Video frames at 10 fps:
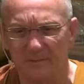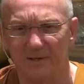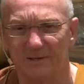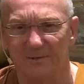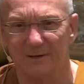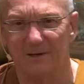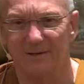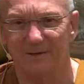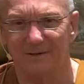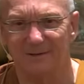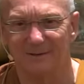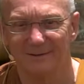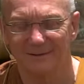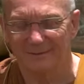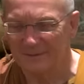anyway.
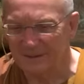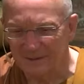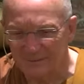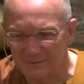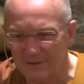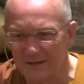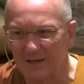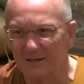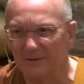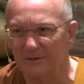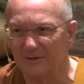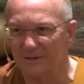Can't really hang on to